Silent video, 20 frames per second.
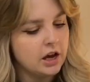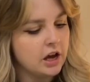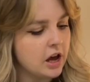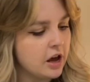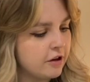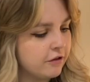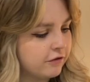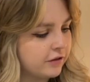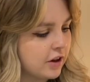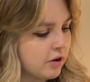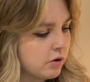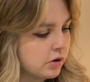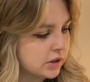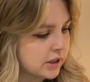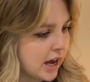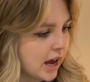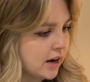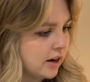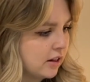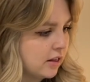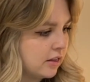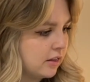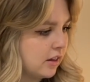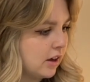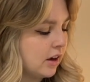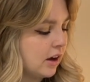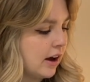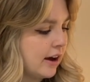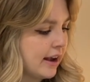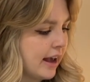If there was
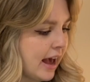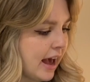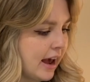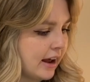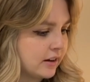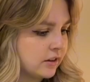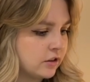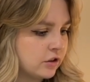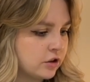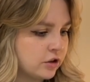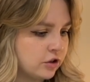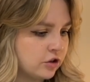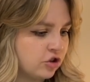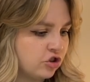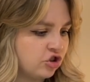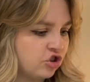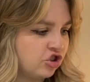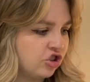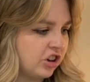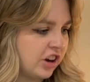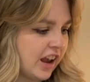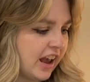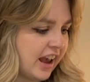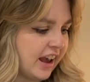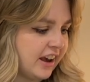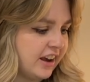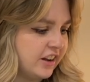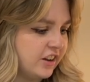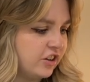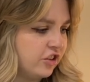anything I had to
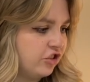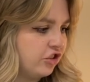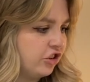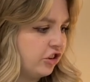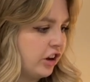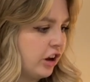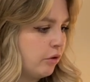change,